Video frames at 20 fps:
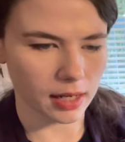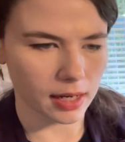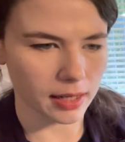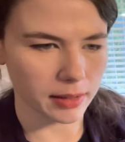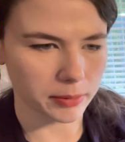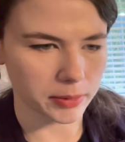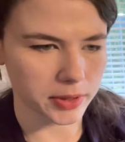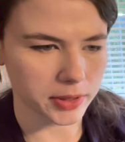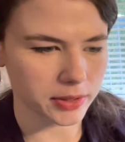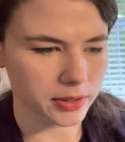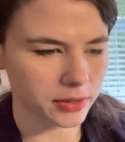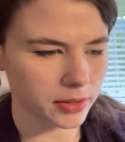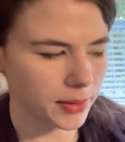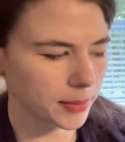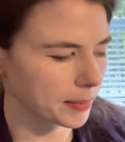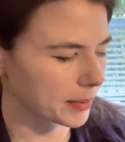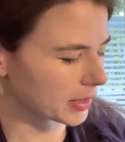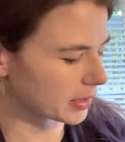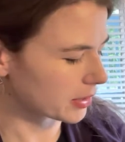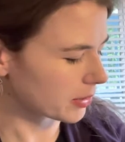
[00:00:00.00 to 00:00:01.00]
I was
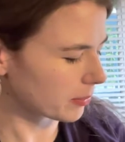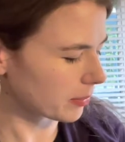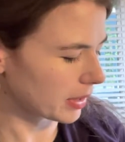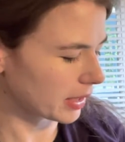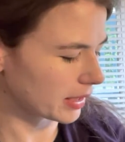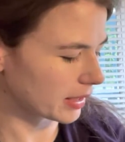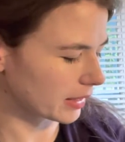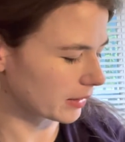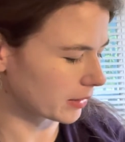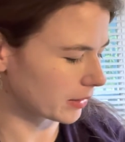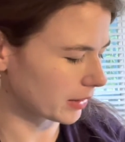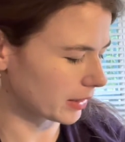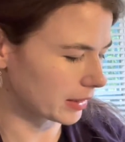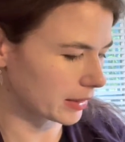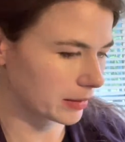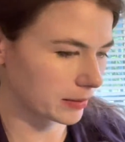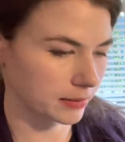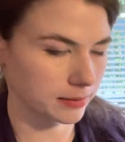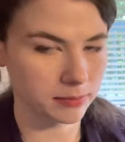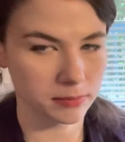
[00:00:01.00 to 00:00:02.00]
hoping to make it
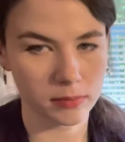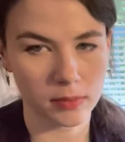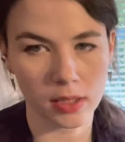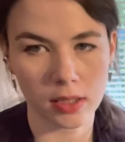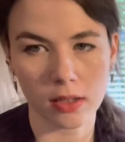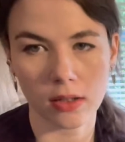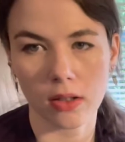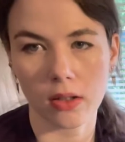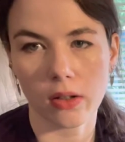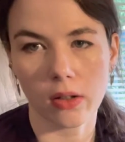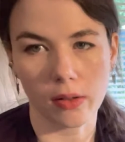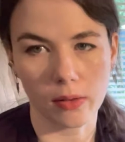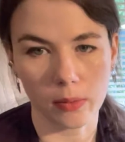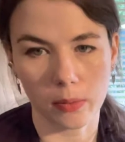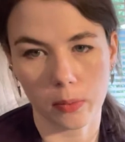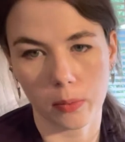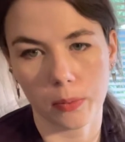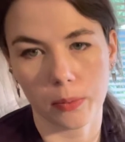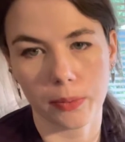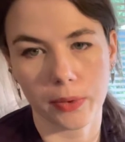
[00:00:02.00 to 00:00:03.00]
like
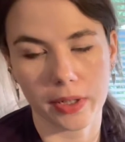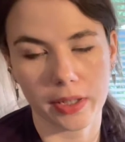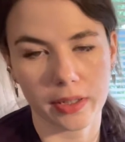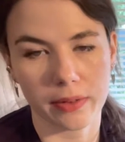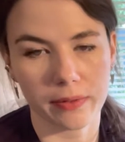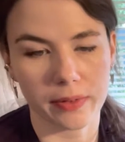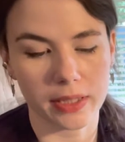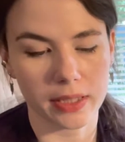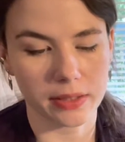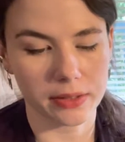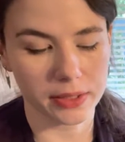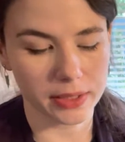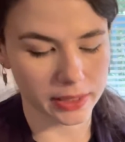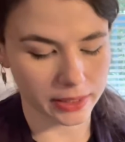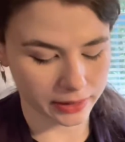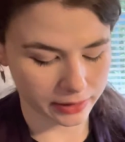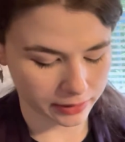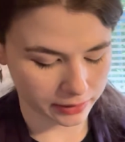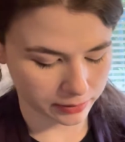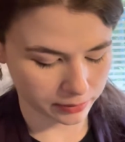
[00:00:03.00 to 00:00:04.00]
one of each,
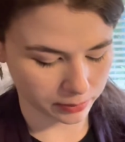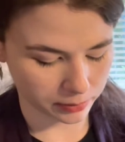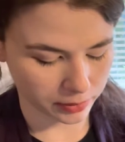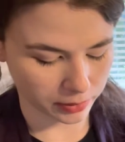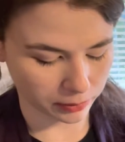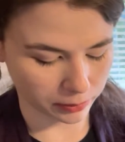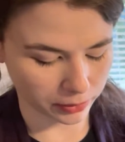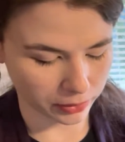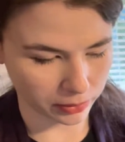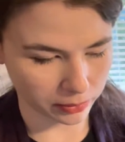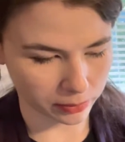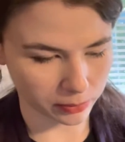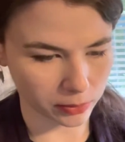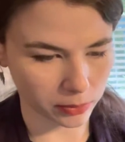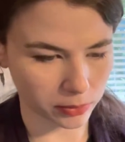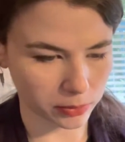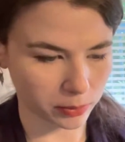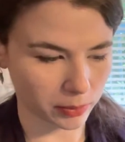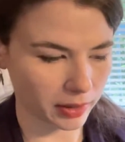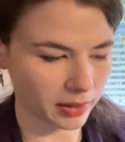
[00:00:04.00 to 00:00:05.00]
like one with
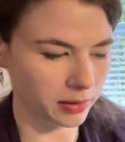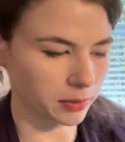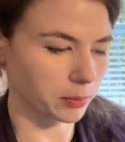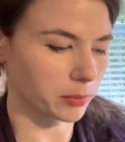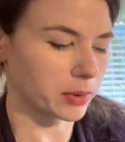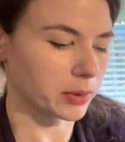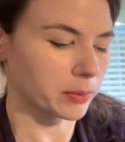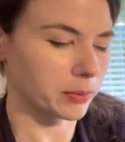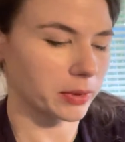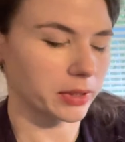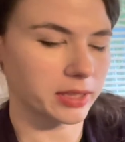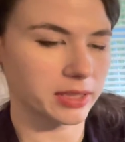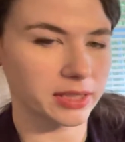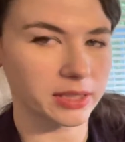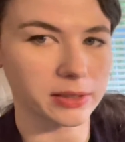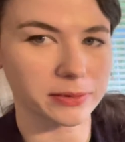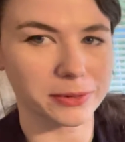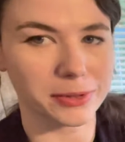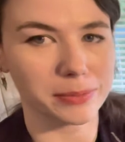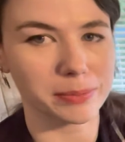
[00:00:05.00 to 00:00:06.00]
gold wire and one with
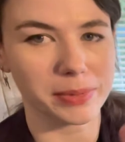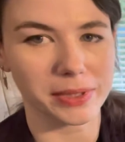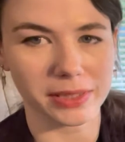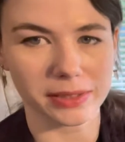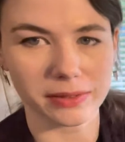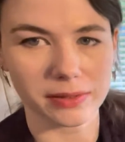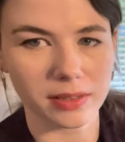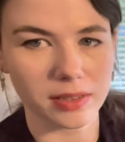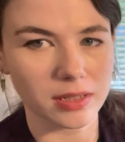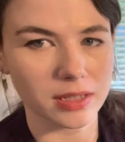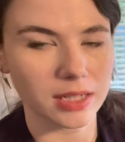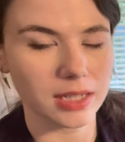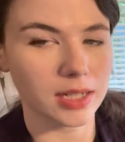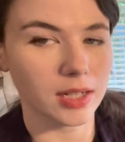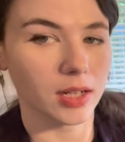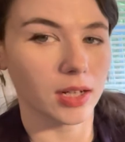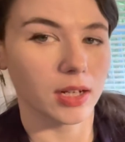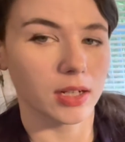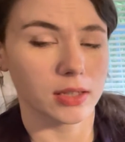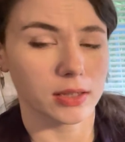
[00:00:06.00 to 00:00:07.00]
silver, but
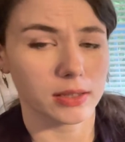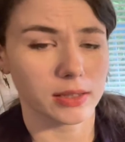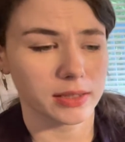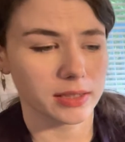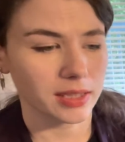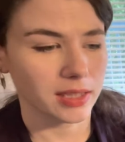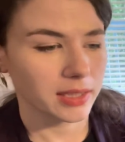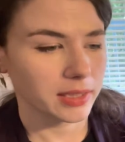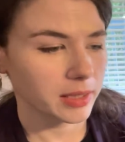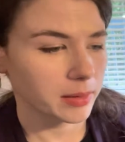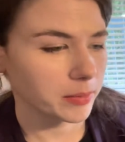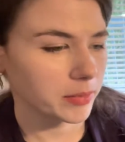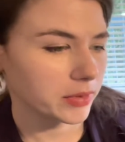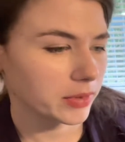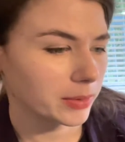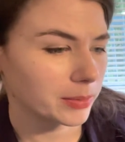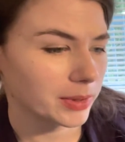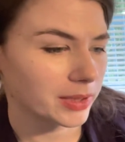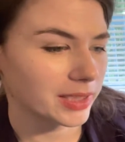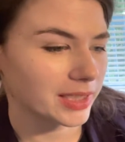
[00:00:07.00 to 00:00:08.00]
looks like I'm only
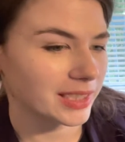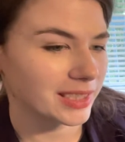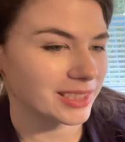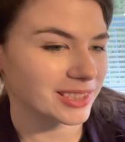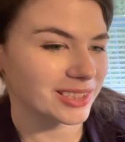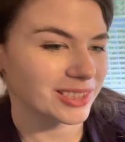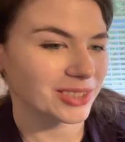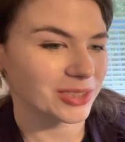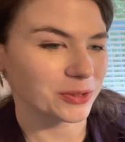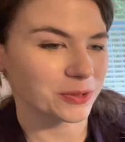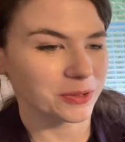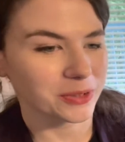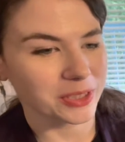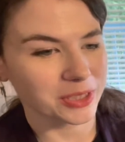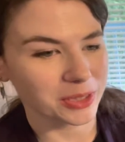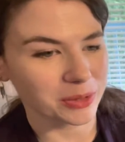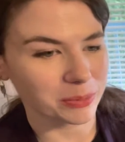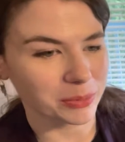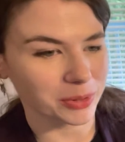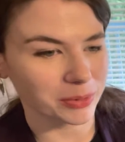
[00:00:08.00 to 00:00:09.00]
working in silver
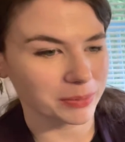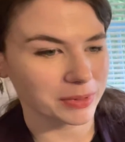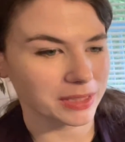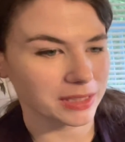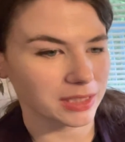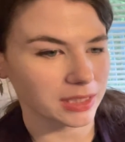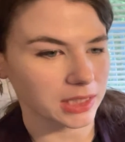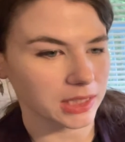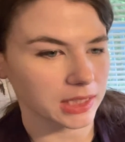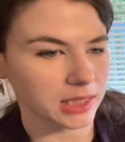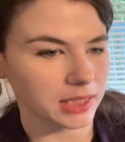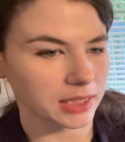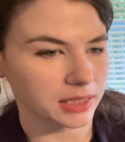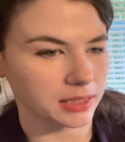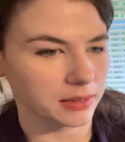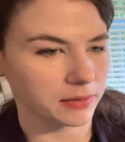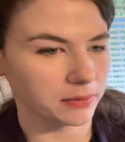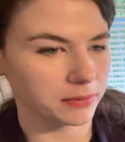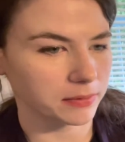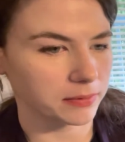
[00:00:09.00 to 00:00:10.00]
at the moment till I
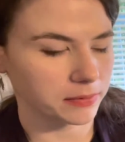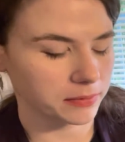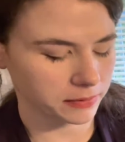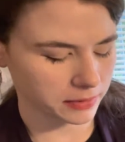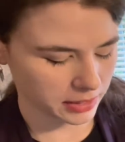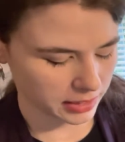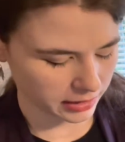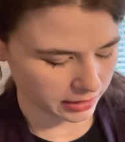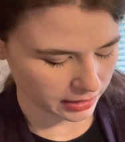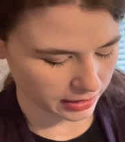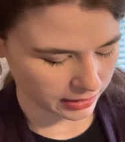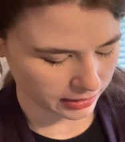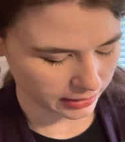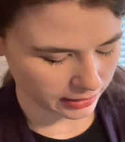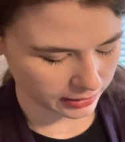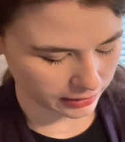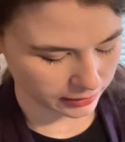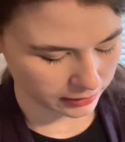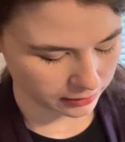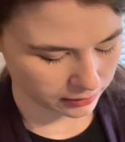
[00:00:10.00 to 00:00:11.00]
can find that
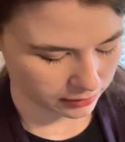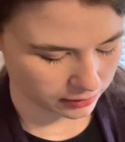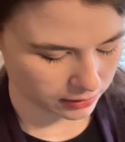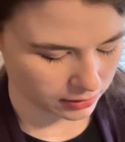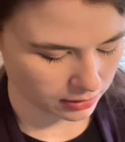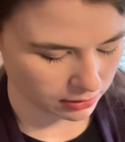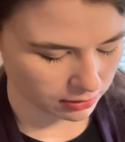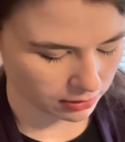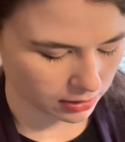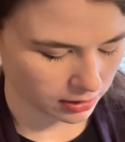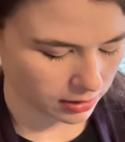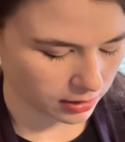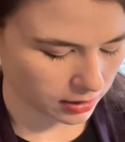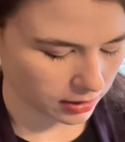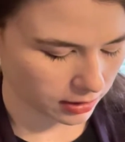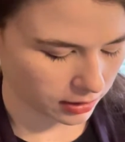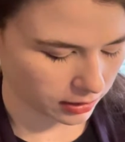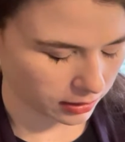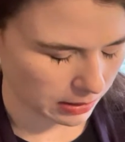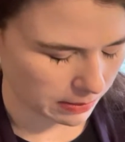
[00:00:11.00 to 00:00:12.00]
again.
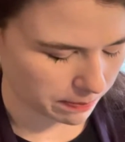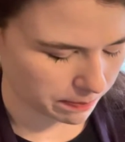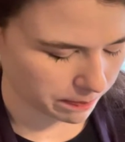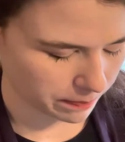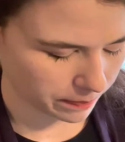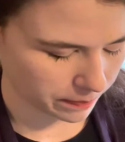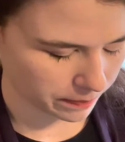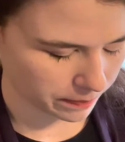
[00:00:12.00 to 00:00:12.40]
I